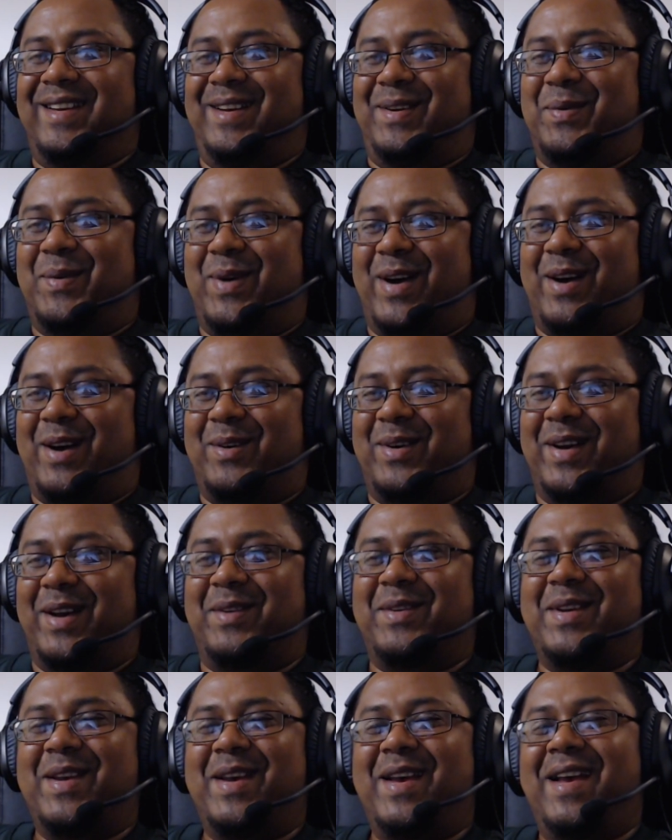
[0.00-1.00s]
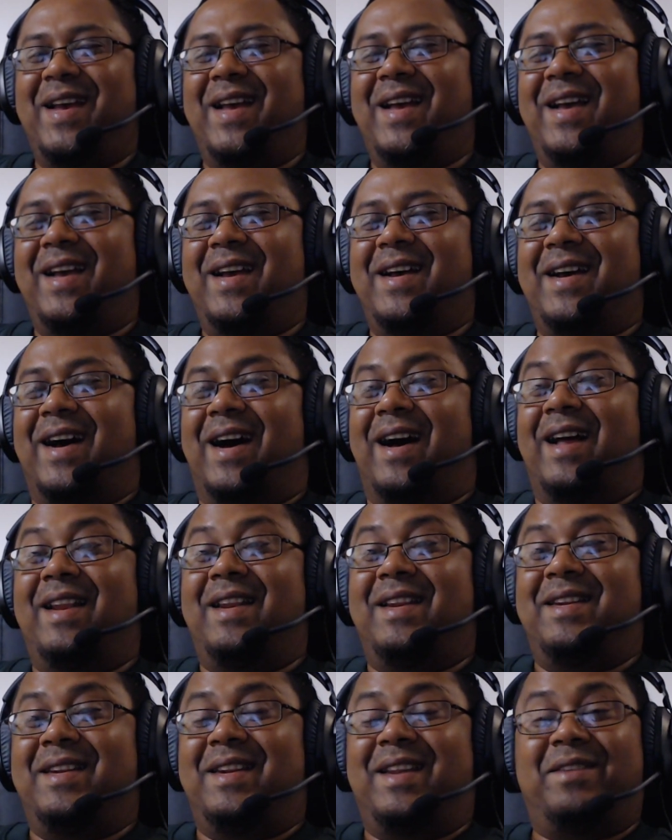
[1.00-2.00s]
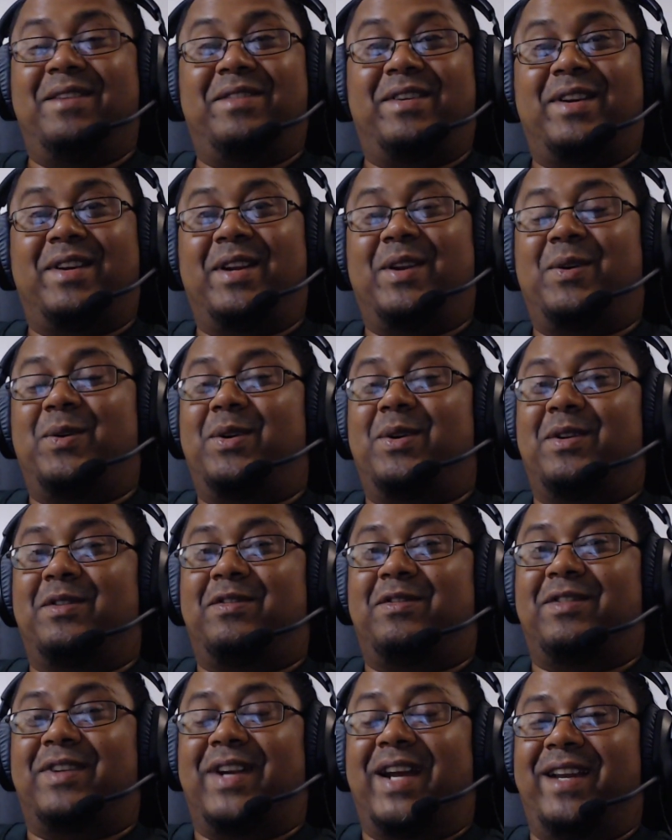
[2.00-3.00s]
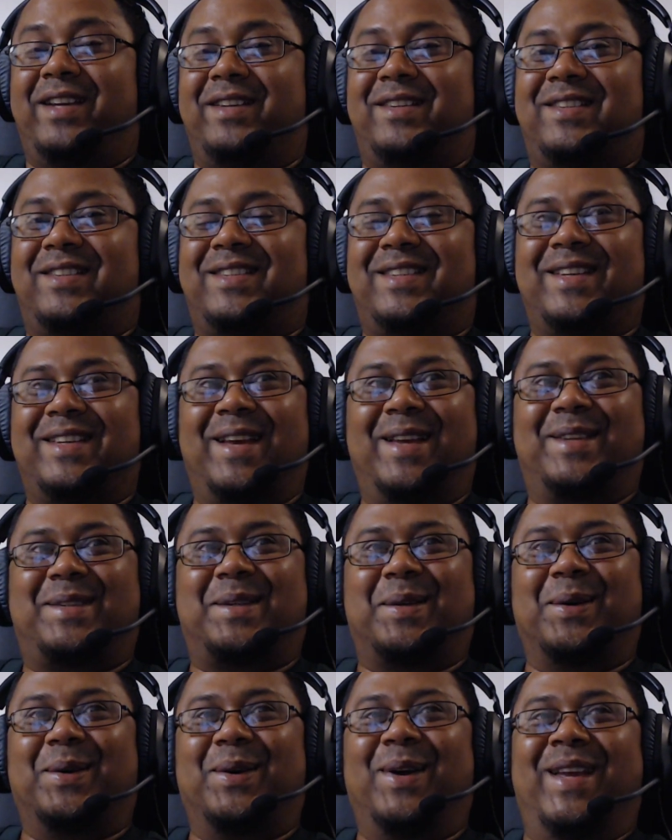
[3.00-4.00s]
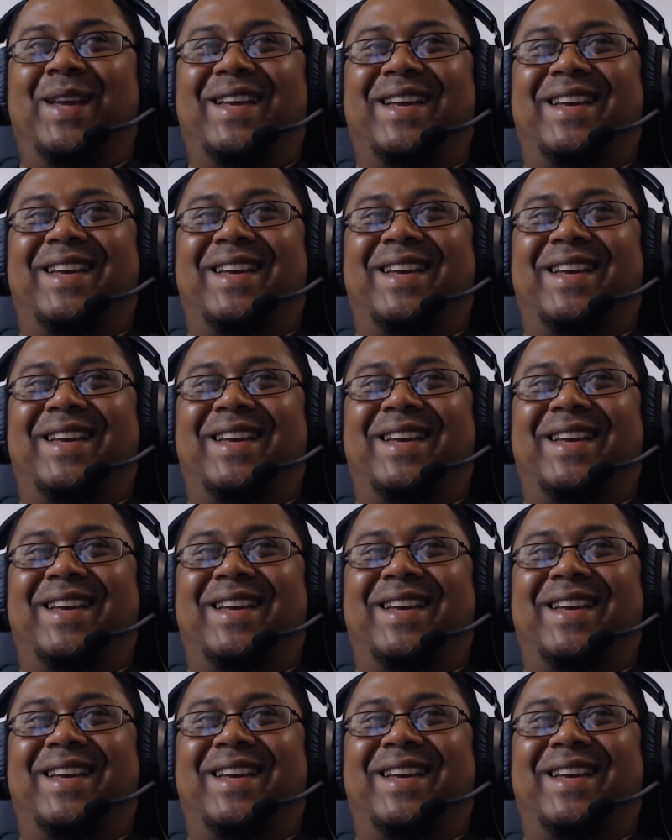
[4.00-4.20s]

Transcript: wow, I'll never run out of rice. So,